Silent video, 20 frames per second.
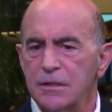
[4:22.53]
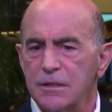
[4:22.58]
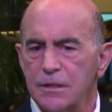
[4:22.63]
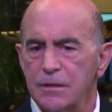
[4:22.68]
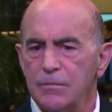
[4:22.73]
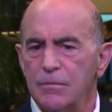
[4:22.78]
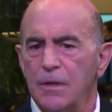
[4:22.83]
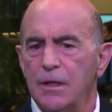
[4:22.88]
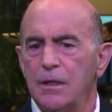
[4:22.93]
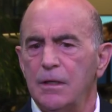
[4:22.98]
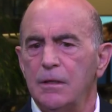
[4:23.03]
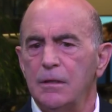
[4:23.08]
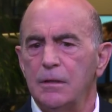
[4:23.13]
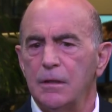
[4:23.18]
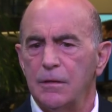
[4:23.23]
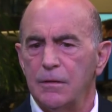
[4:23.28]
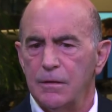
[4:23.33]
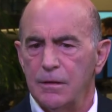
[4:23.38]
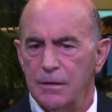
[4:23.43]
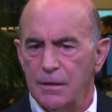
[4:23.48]
doesn't mean
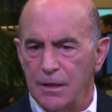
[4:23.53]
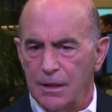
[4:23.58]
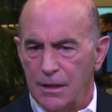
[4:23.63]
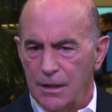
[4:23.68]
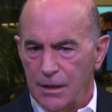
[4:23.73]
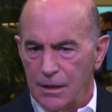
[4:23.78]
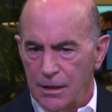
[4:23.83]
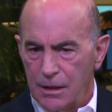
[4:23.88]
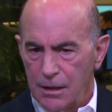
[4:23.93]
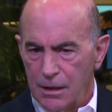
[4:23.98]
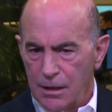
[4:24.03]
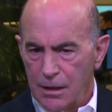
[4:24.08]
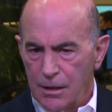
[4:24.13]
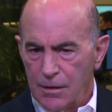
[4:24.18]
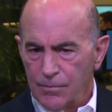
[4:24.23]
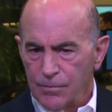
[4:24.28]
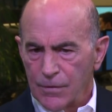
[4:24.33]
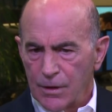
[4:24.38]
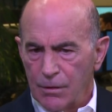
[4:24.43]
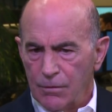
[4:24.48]
the
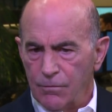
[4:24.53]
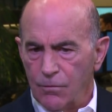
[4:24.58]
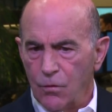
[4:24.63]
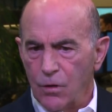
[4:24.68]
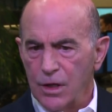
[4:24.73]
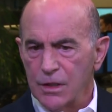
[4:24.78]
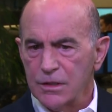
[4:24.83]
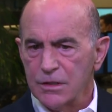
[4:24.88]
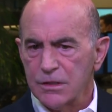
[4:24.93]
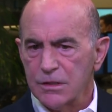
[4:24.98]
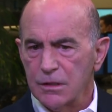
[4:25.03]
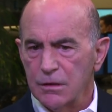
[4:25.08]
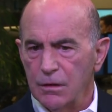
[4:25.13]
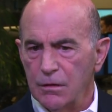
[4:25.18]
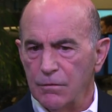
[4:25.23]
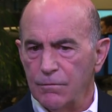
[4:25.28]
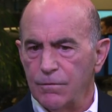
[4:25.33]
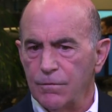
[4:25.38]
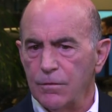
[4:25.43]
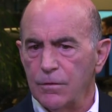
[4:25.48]
avoidance
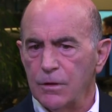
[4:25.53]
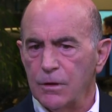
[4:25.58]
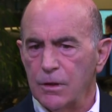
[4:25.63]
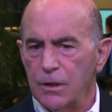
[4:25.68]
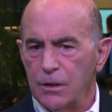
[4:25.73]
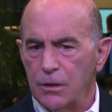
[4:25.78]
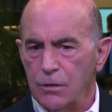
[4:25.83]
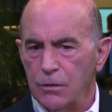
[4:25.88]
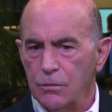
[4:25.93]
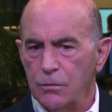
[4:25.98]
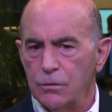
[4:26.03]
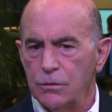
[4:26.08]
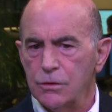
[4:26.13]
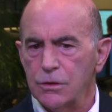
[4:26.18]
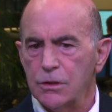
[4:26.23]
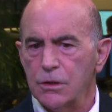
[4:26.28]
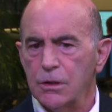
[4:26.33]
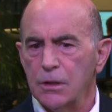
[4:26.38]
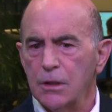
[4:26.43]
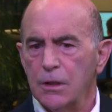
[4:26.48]
of huge
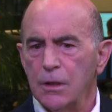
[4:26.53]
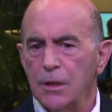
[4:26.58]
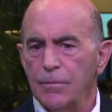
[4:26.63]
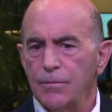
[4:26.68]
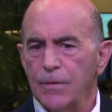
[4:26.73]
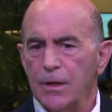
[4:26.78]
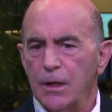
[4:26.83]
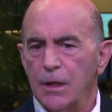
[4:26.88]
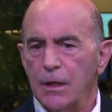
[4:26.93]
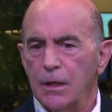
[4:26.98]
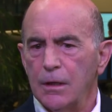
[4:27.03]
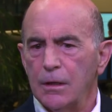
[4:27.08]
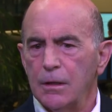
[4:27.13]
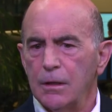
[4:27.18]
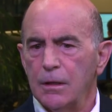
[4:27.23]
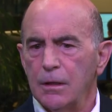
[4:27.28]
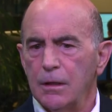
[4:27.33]
uh, uh,